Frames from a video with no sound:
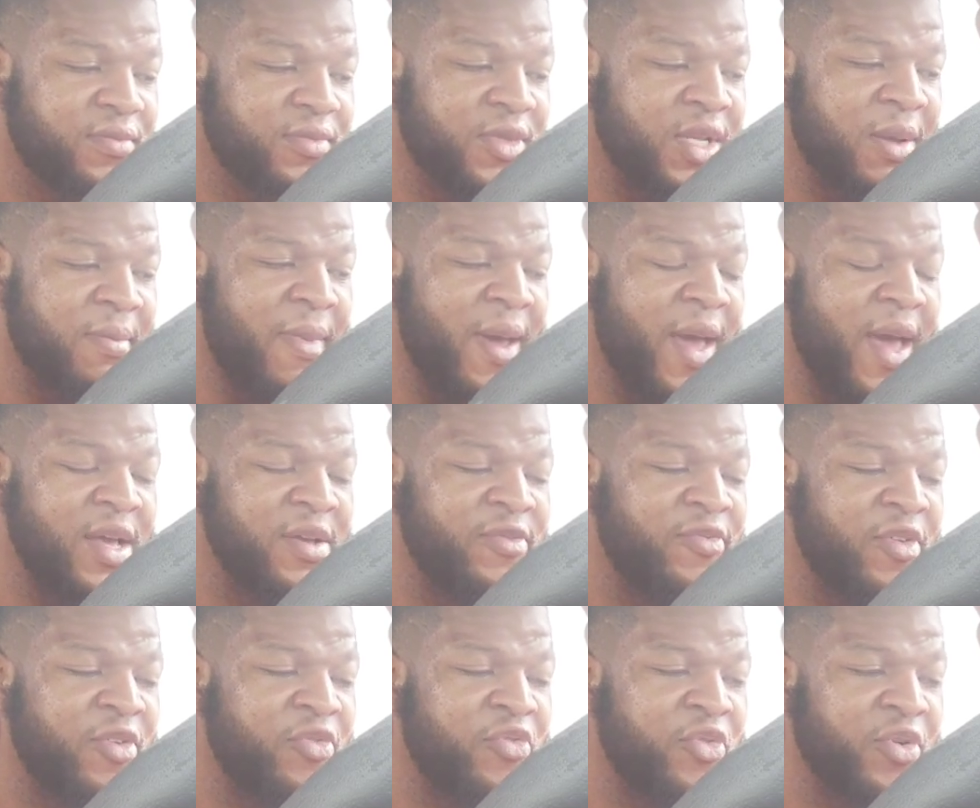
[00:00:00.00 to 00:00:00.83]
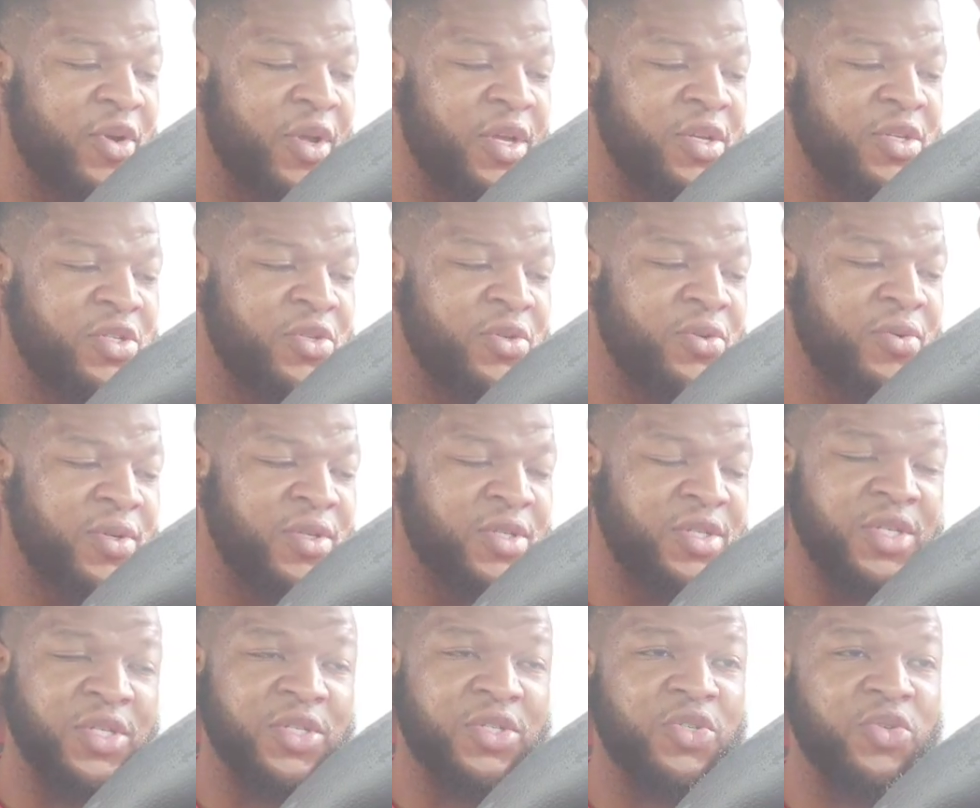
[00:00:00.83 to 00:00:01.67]
The mass differential
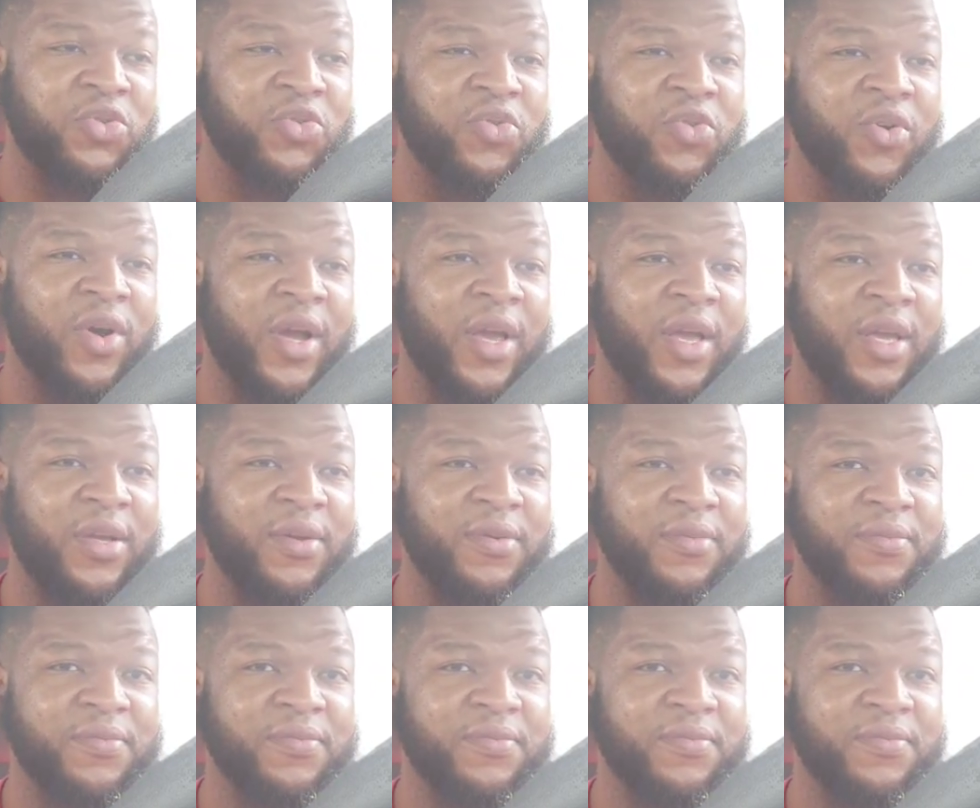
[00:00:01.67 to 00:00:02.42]
is just too great.